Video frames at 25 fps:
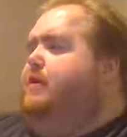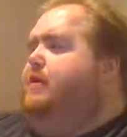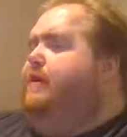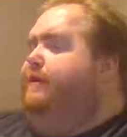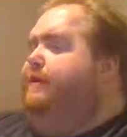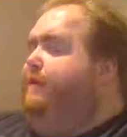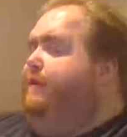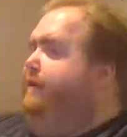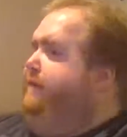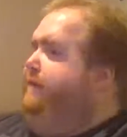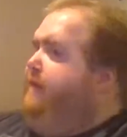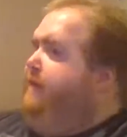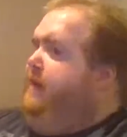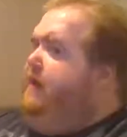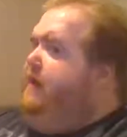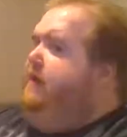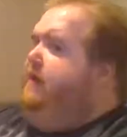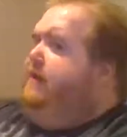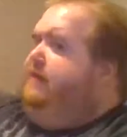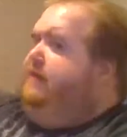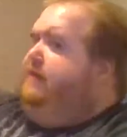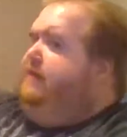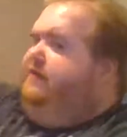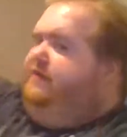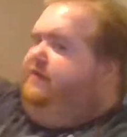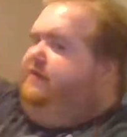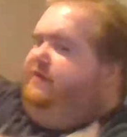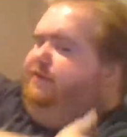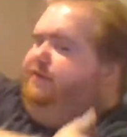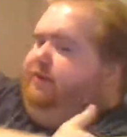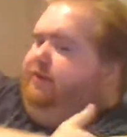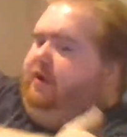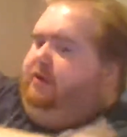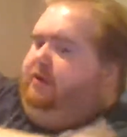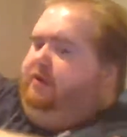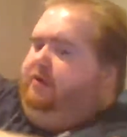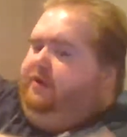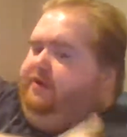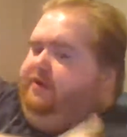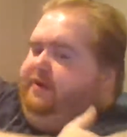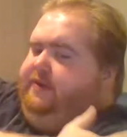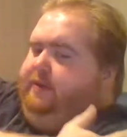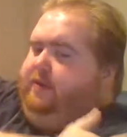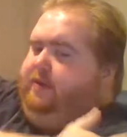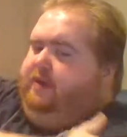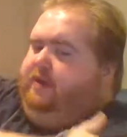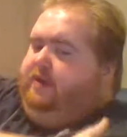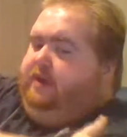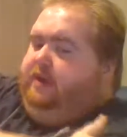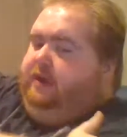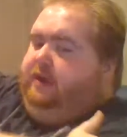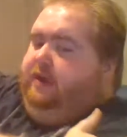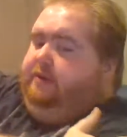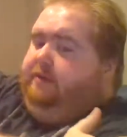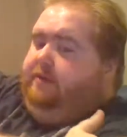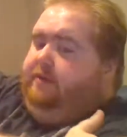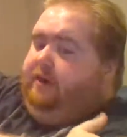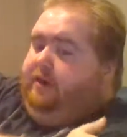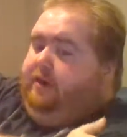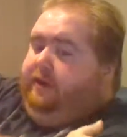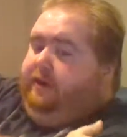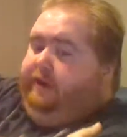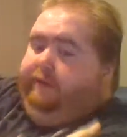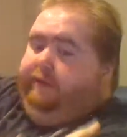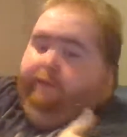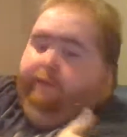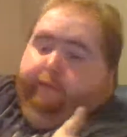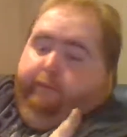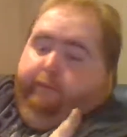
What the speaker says: If it is, it's probably somewhere in the library.